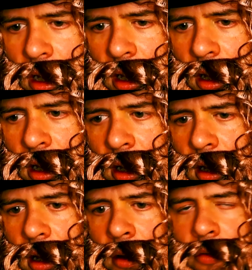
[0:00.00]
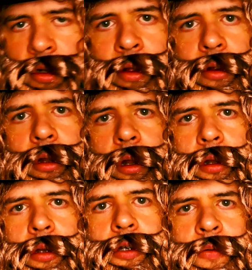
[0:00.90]
And then there was another
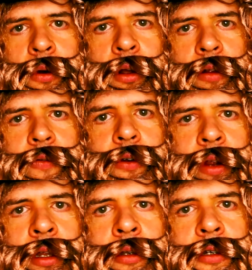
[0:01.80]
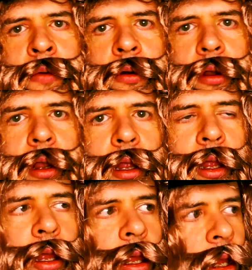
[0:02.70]
swirl of green smoke.
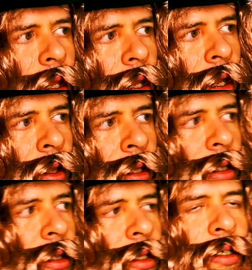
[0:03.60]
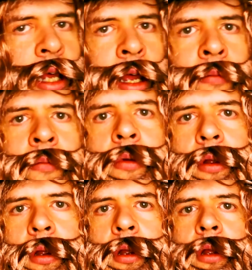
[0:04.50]
And this time,
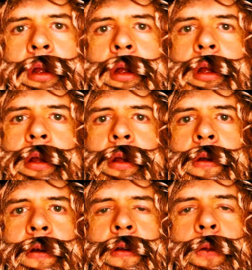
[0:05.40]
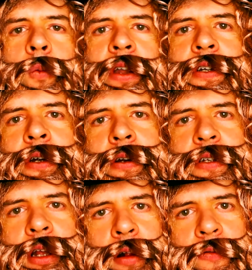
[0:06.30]
the witch
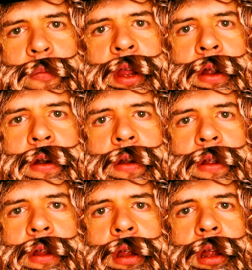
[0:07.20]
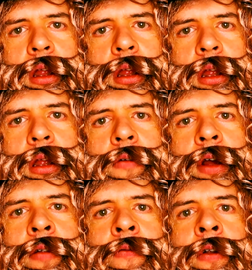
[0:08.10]
herself appeared
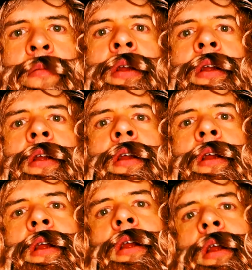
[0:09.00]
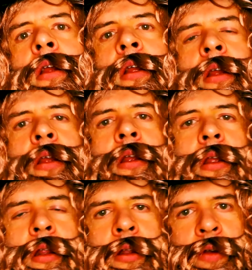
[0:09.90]
right in front of me
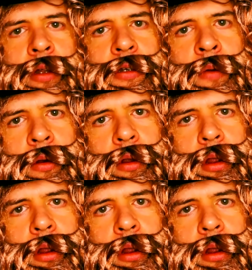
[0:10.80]
in the green smoke.